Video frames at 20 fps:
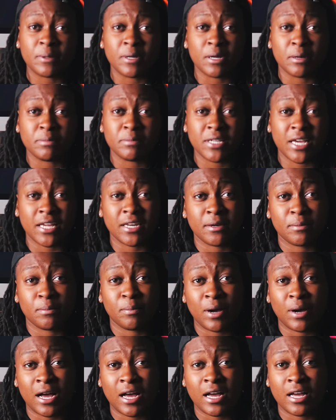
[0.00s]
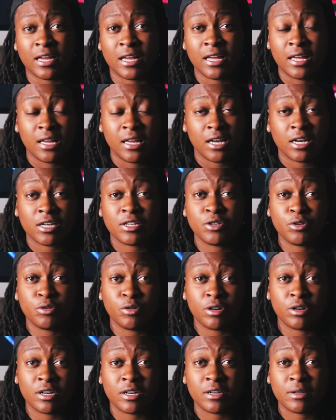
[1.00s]
been updated by a
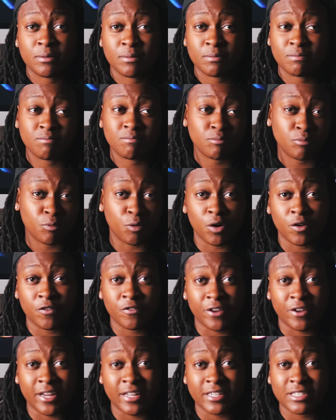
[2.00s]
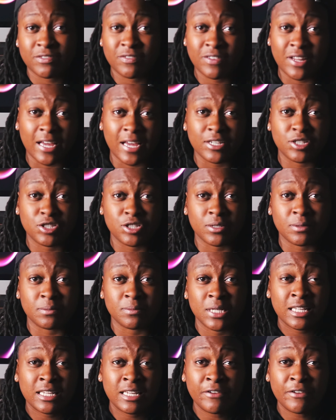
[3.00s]
newer, more advanced flagship.
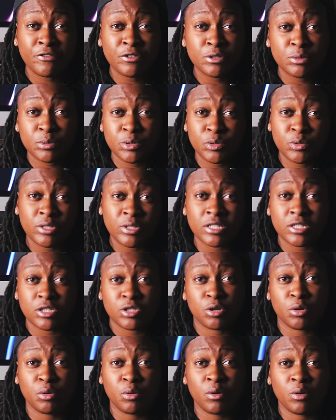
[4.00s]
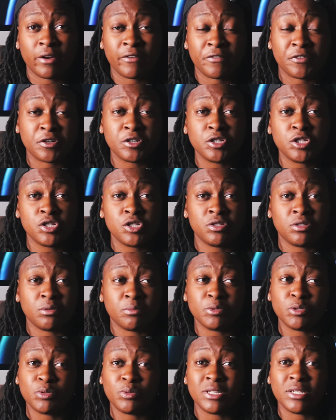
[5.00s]
The difference between the two, if you're
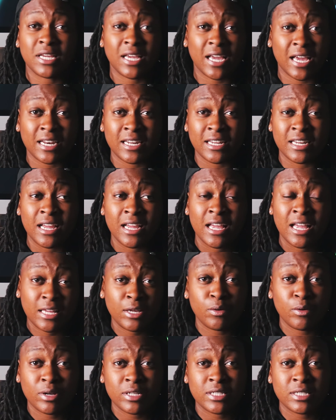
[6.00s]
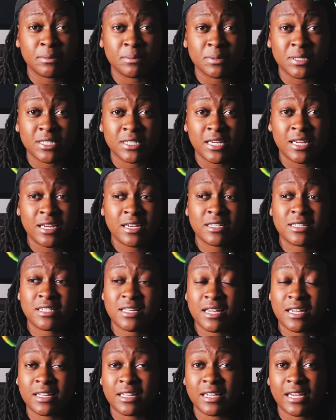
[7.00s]
choosing between the Canon EOS
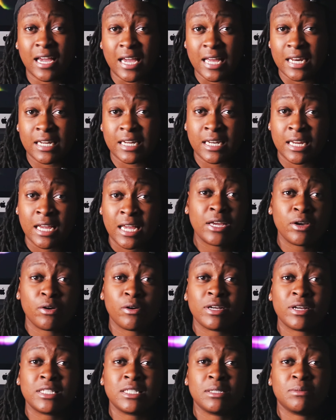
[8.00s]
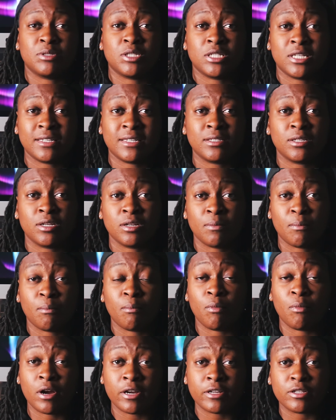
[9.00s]
M6 and the Canon EOS M6
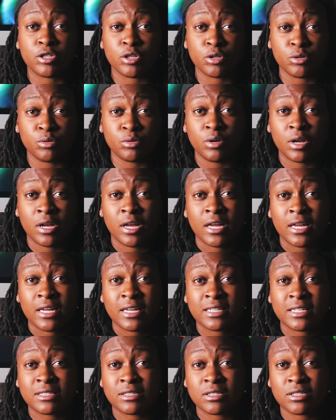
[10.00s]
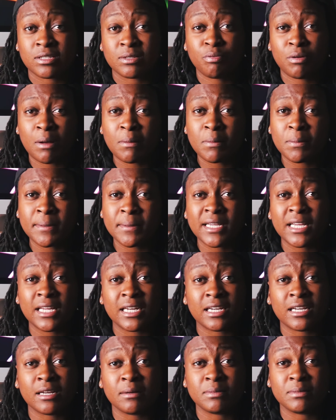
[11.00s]
Mark II, is probably
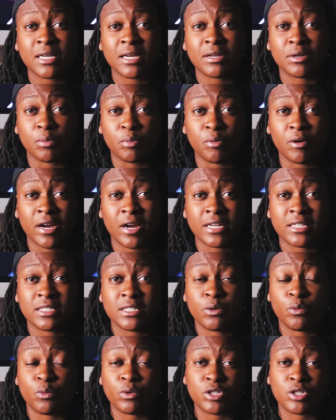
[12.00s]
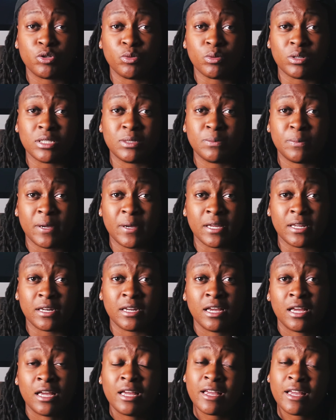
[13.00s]
going to come down to price and what you want to spend.
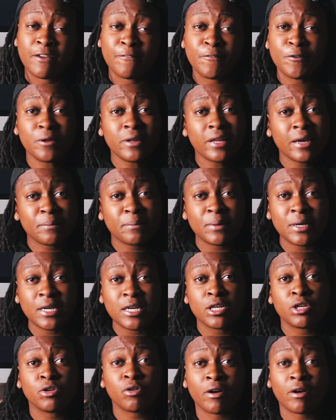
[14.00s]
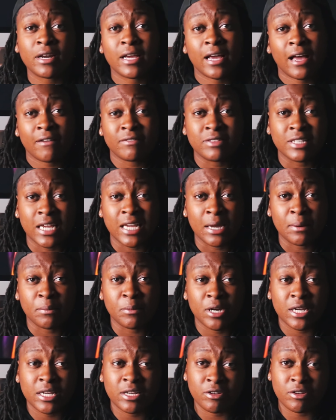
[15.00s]
If you're like me and you already have the
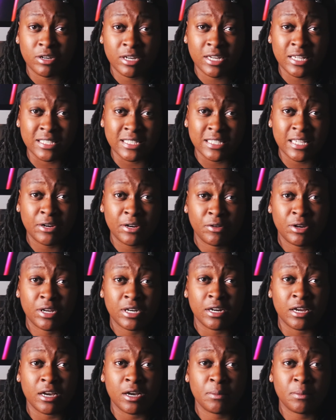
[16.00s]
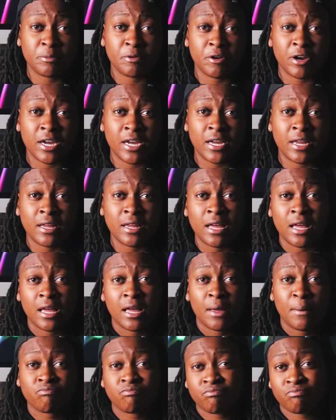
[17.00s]
camera and you're considering an upgrade,
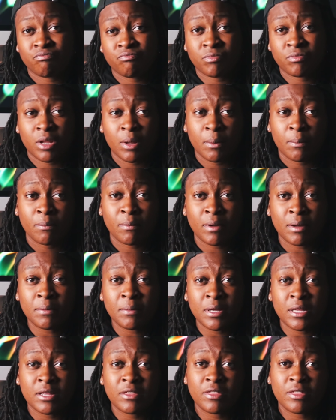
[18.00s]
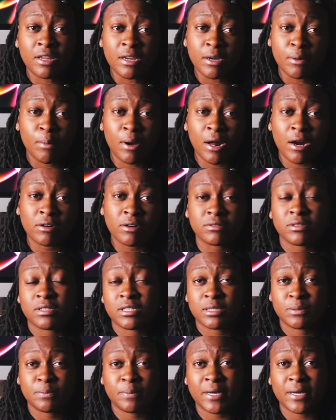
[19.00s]
maybe think about
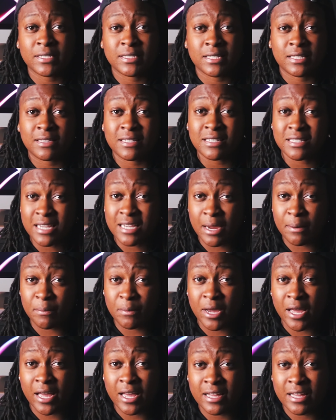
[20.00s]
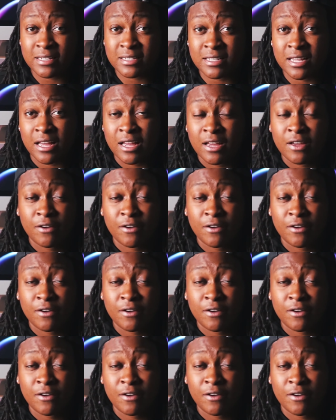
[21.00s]
the specs that this camera has